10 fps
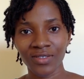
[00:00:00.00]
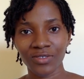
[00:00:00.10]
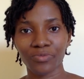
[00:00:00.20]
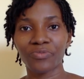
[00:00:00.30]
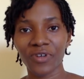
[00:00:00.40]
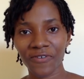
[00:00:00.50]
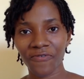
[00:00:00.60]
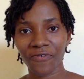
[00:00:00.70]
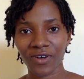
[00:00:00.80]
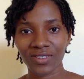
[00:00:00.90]
to bring
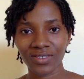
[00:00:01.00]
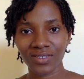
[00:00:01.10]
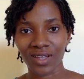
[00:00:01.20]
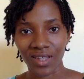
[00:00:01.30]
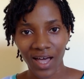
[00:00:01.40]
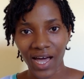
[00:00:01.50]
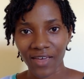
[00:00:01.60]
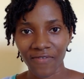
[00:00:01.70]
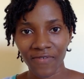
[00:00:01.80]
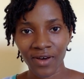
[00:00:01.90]
forth
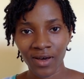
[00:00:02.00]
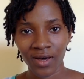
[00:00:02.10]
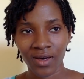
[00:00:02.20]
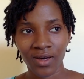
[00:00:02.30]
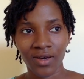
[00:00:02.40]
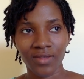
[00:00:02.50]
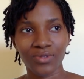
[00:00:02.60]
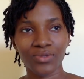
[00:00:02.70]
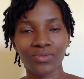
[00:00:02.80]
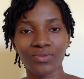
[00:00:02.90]
life,
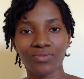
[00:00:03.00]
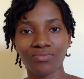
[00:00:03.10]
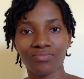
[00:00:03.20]
to